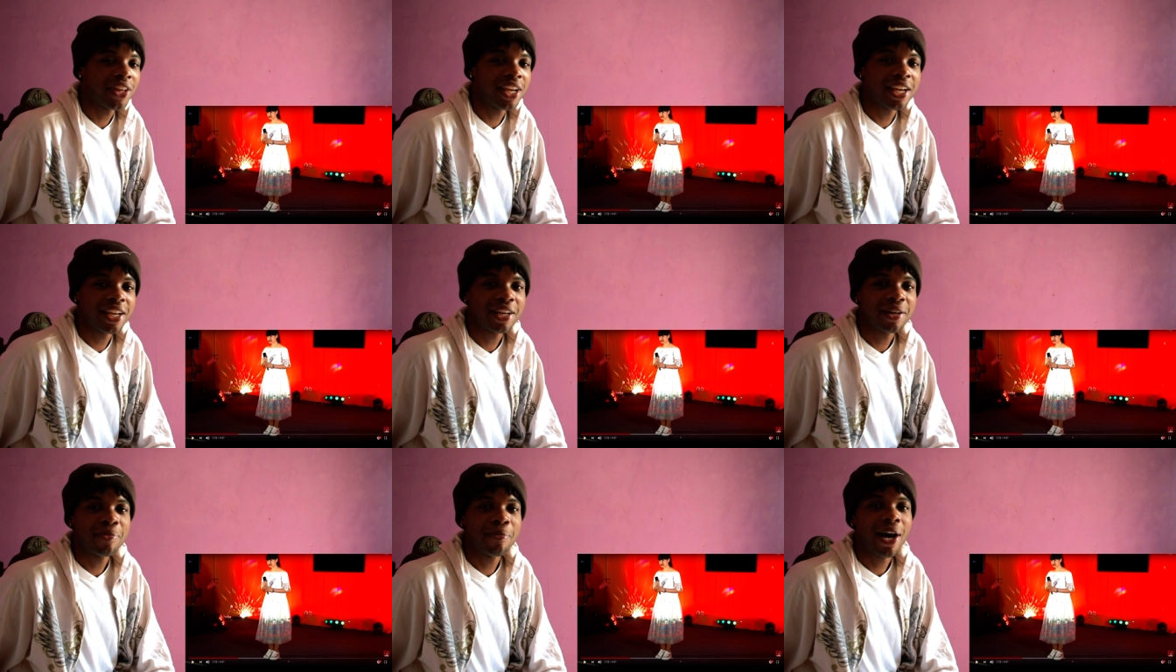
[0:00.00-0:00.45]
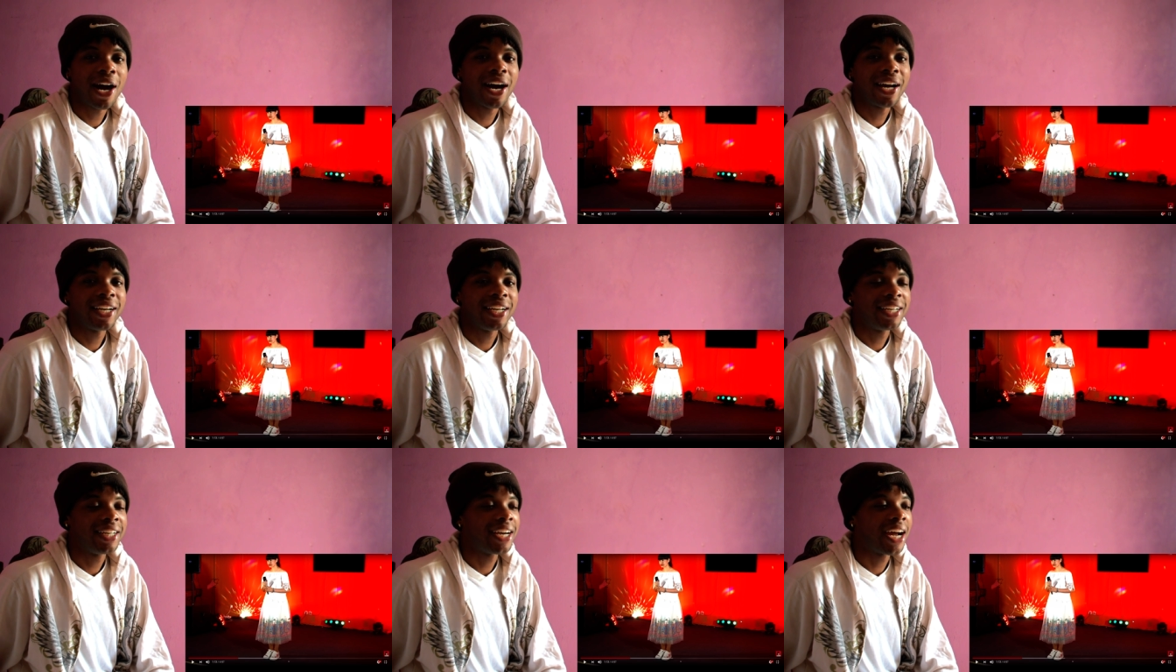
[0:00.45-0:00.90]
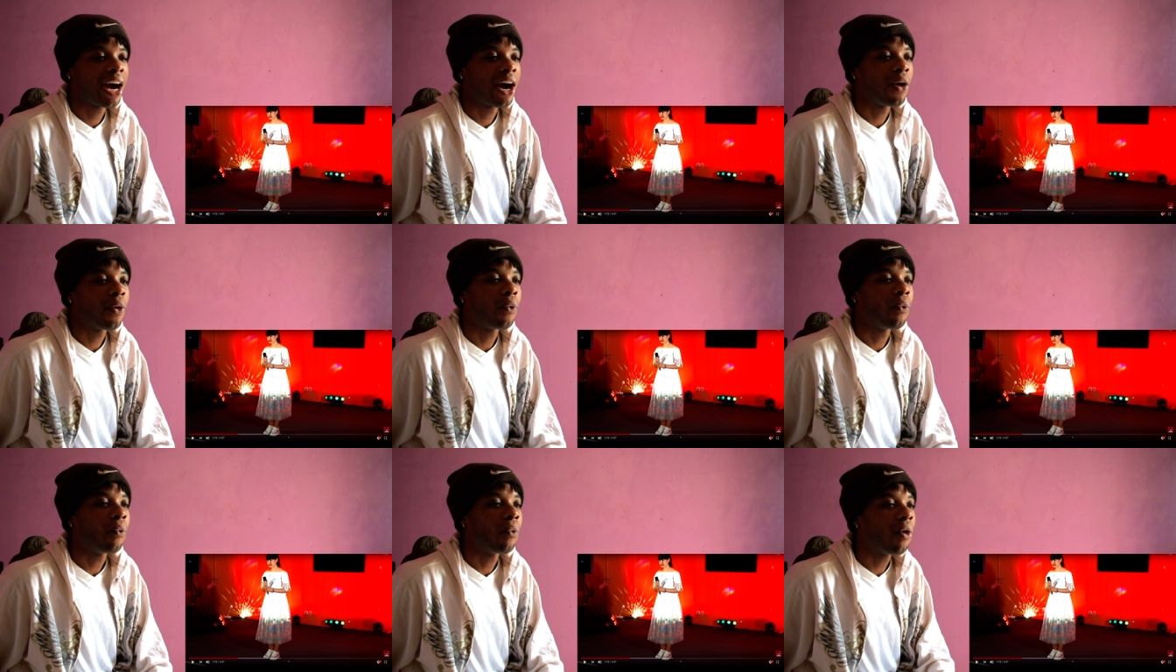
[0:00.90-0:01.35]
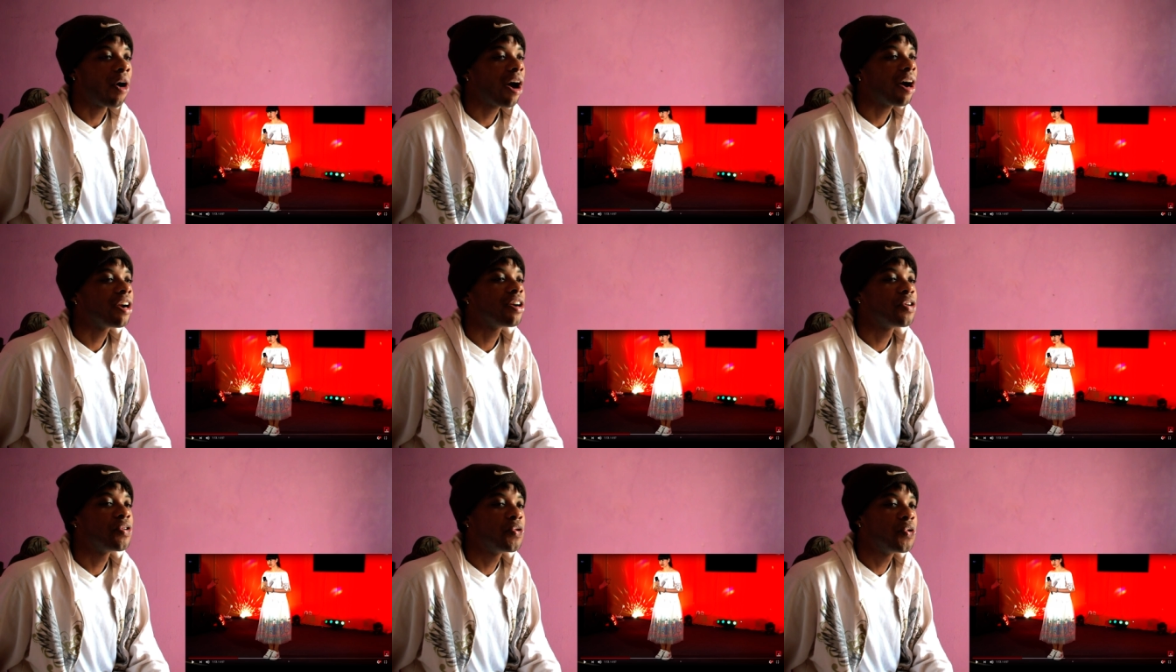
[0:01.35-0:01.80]
thinking about it now,
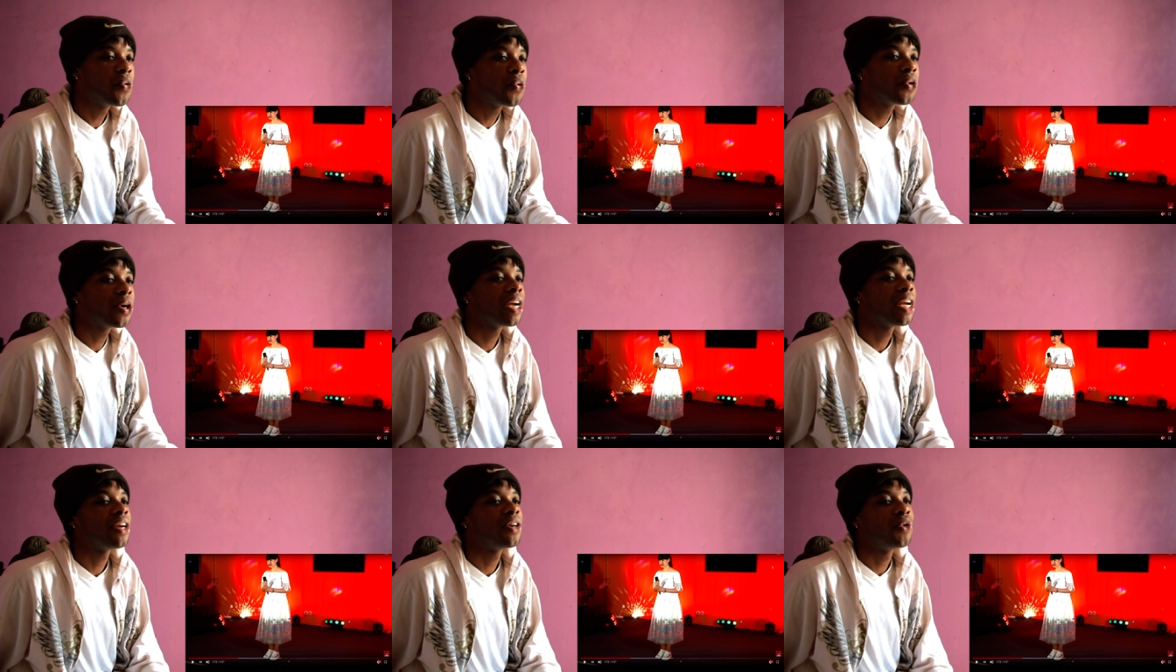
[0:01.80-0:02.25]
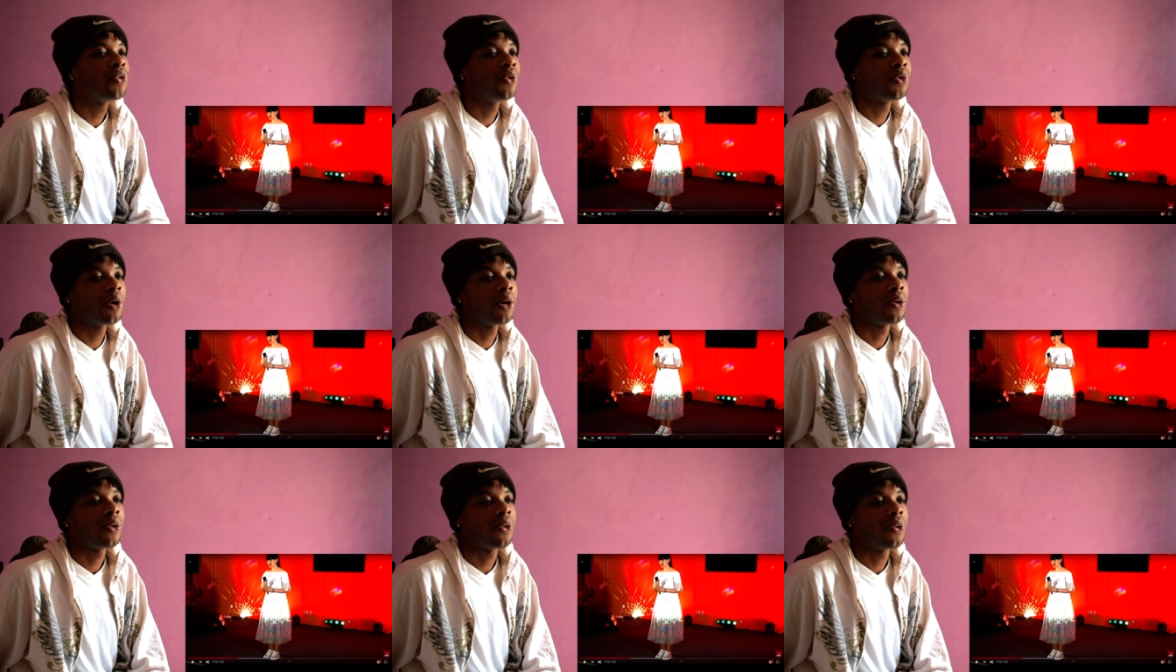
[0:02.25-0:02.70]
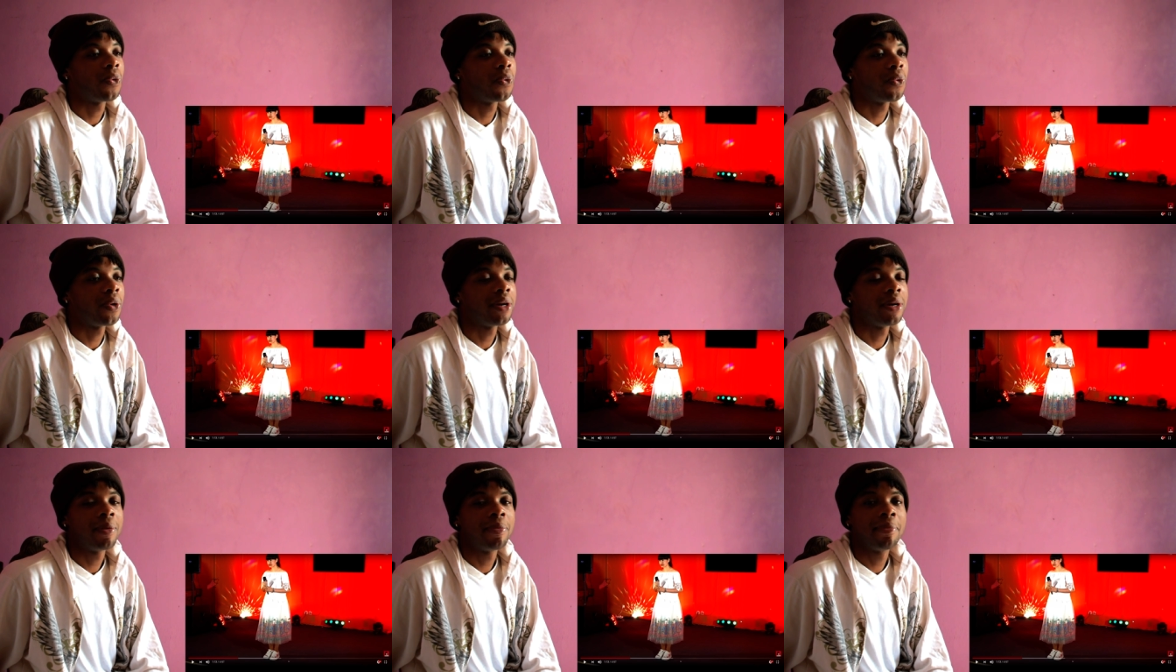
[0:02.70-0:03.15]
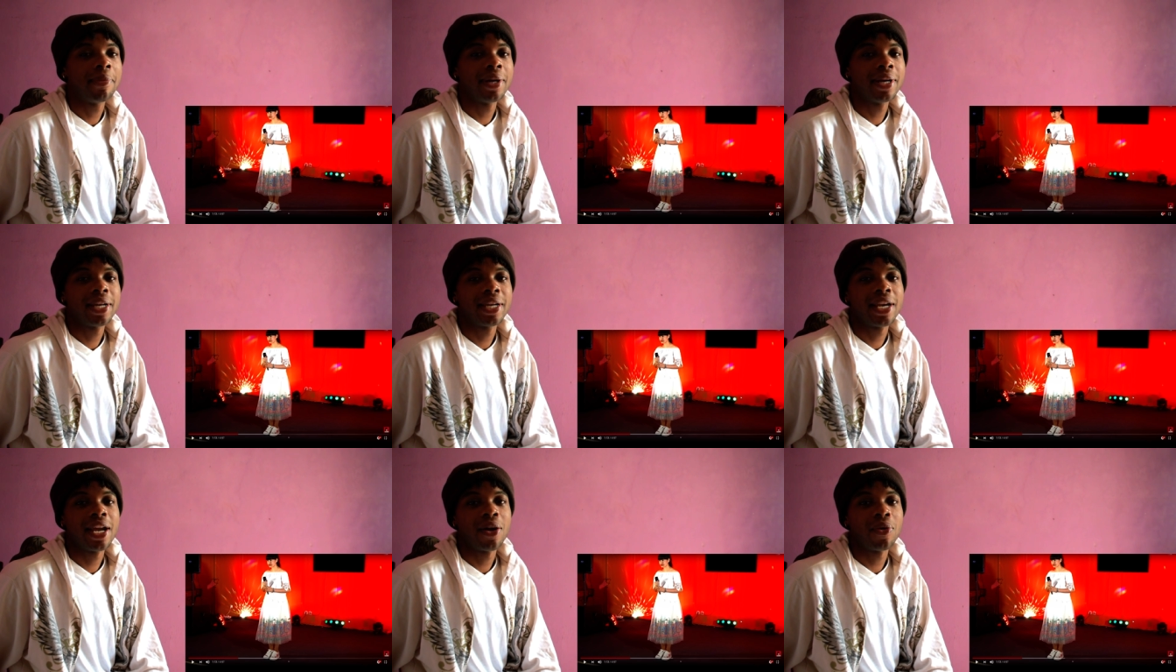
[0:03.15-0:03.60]
what do they do with the
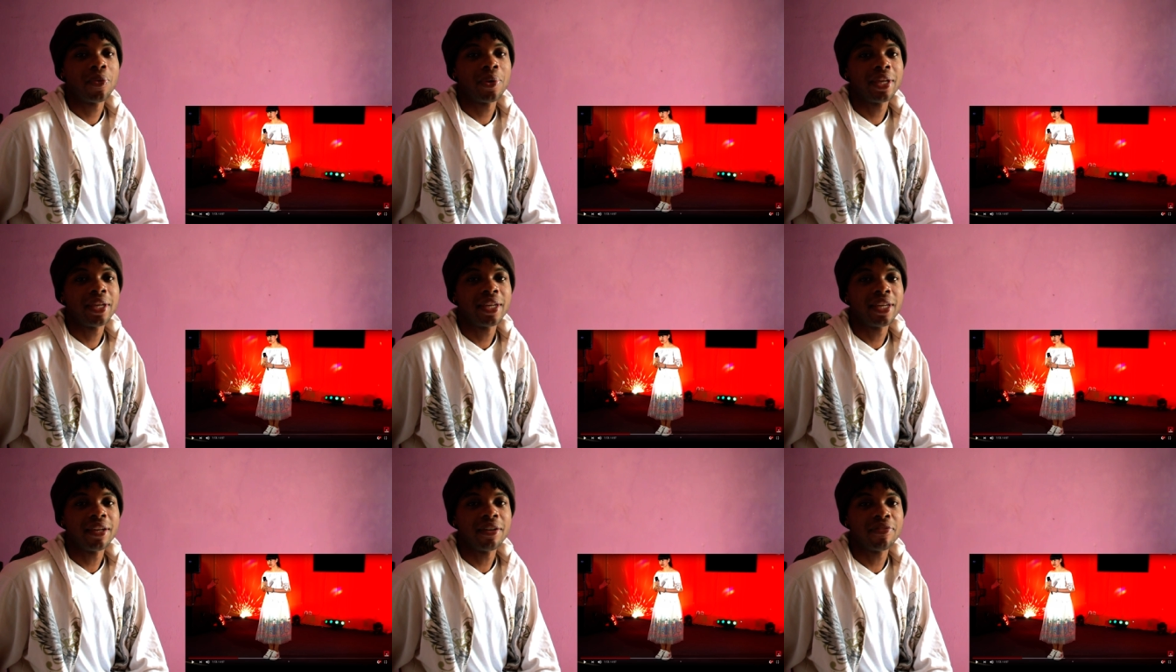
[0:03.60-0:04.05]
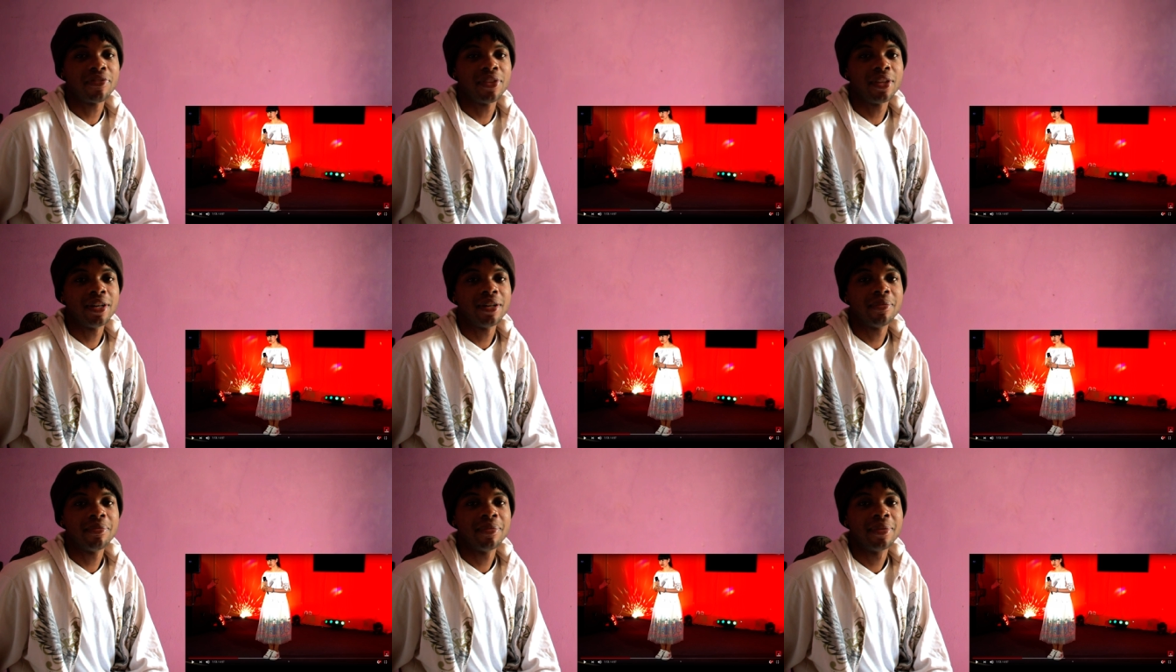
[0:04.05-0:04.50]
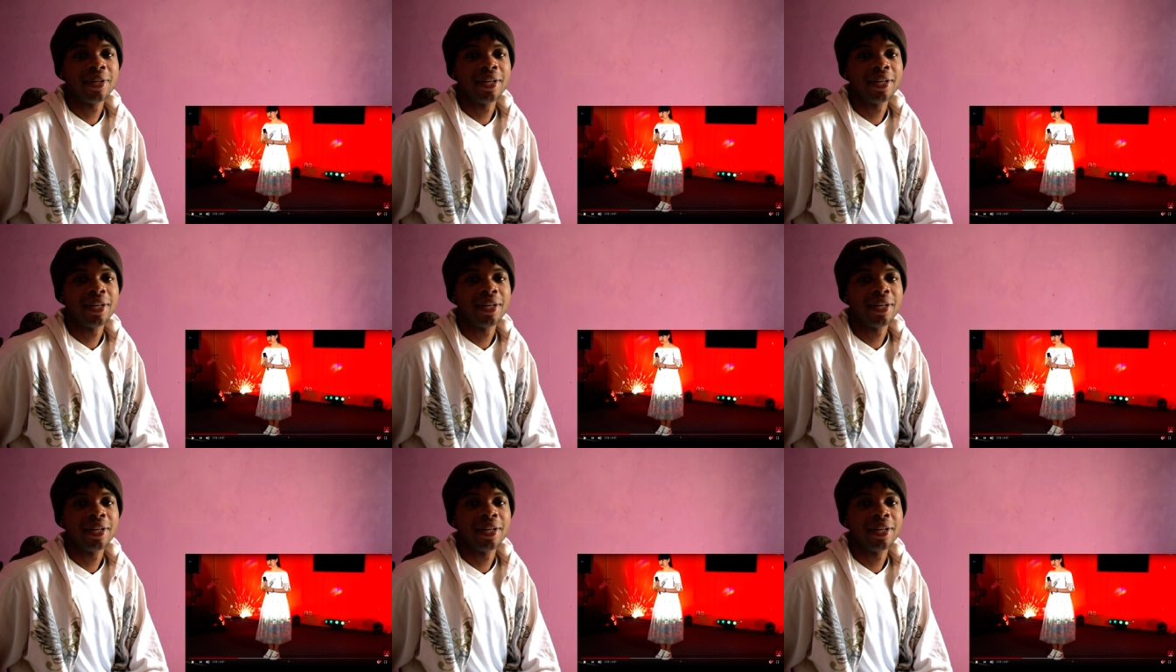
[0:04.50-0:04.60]
money that we give them?